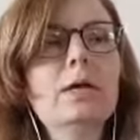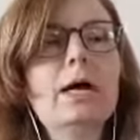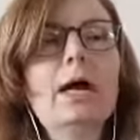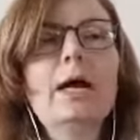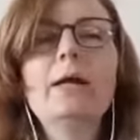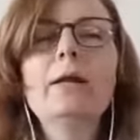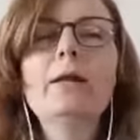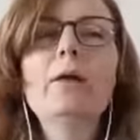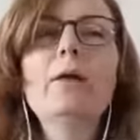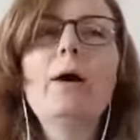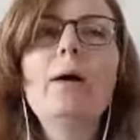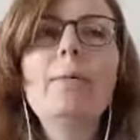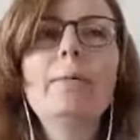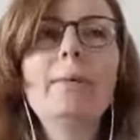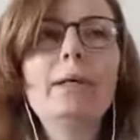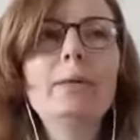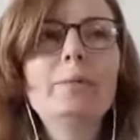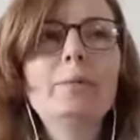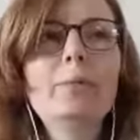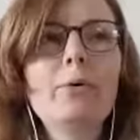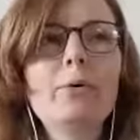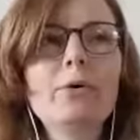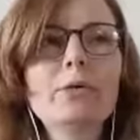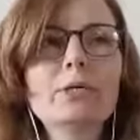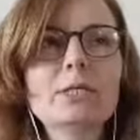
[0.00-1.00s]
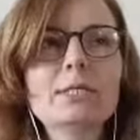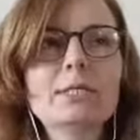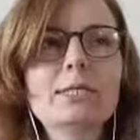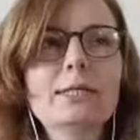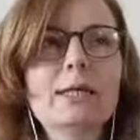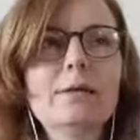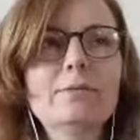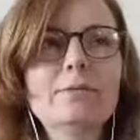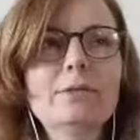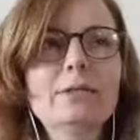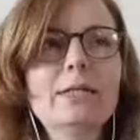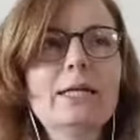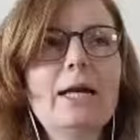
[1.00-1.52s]
I don't know how many books, I still
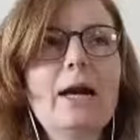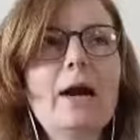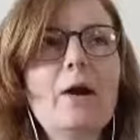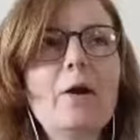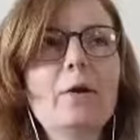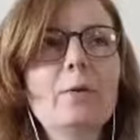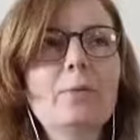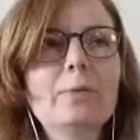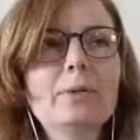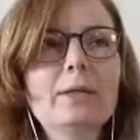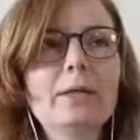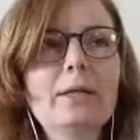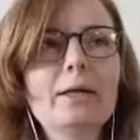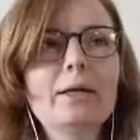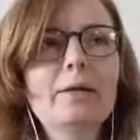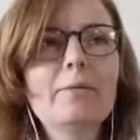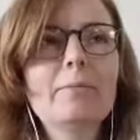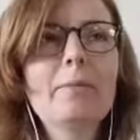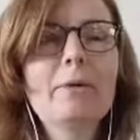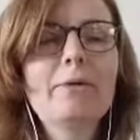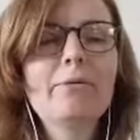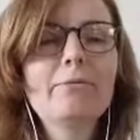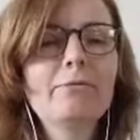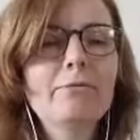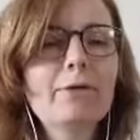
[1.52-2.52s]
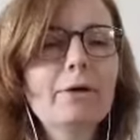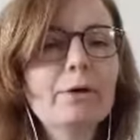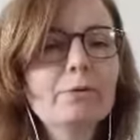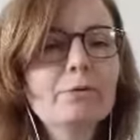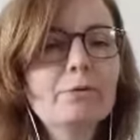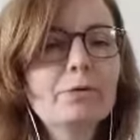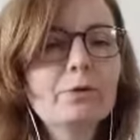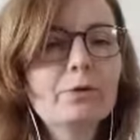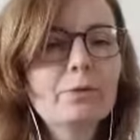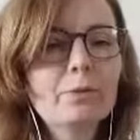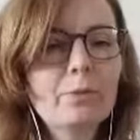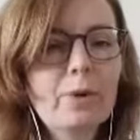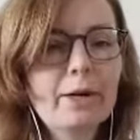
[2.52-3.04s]
have to count, but like my
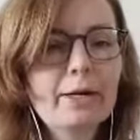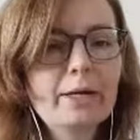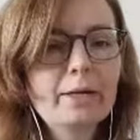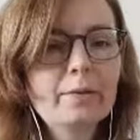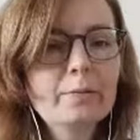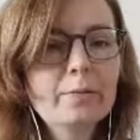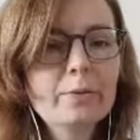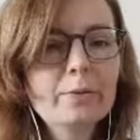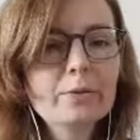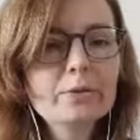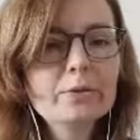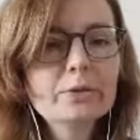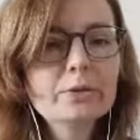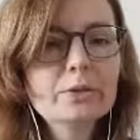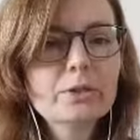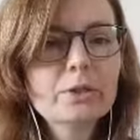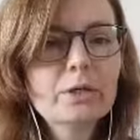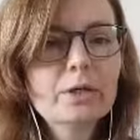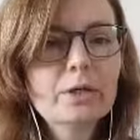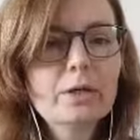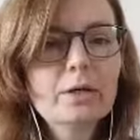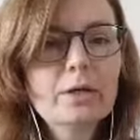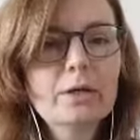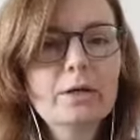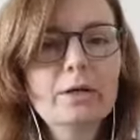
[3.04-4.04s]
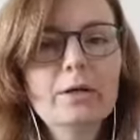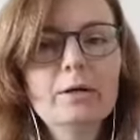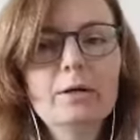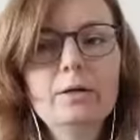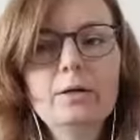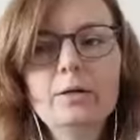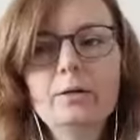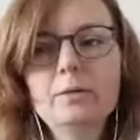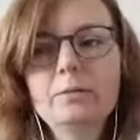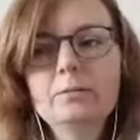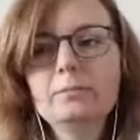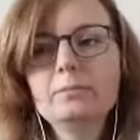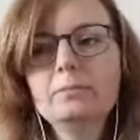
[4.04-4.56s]
favorite writing books.
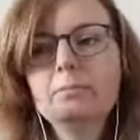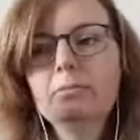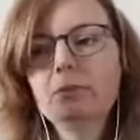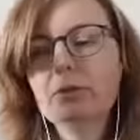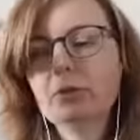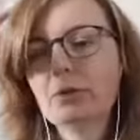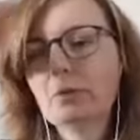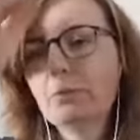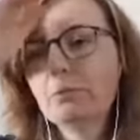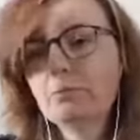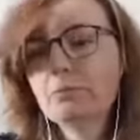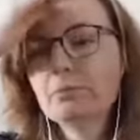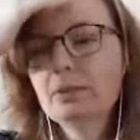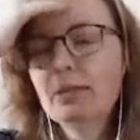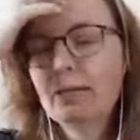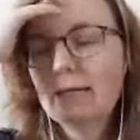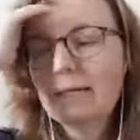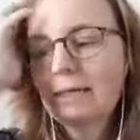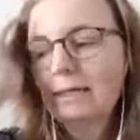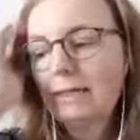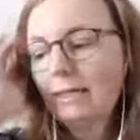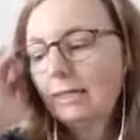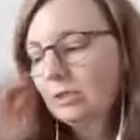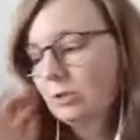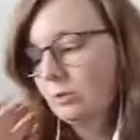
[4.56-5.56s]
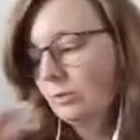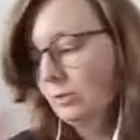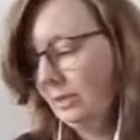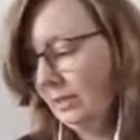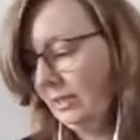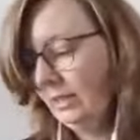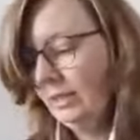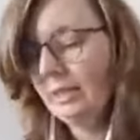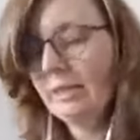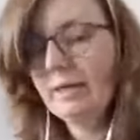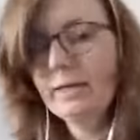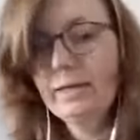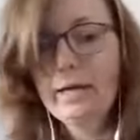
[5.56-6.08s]
Um, so like
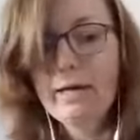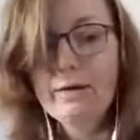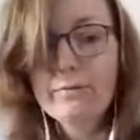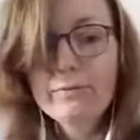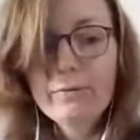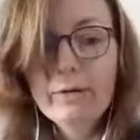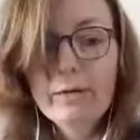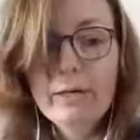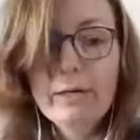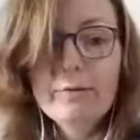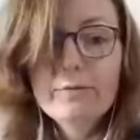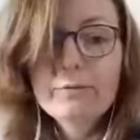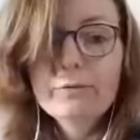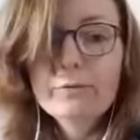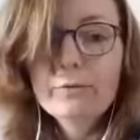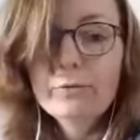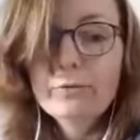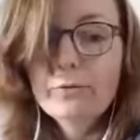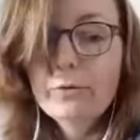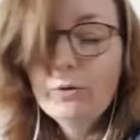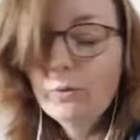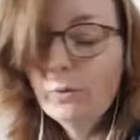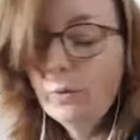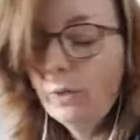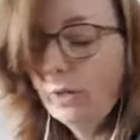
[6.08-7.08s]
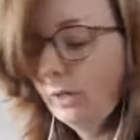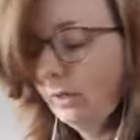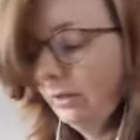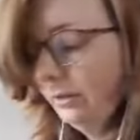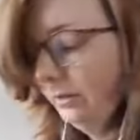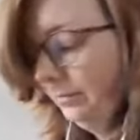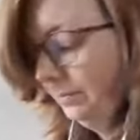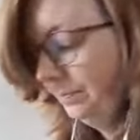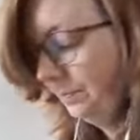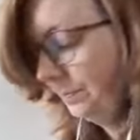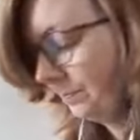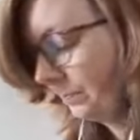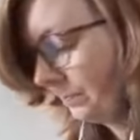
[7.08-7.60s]
literally, like I have, I have a few here.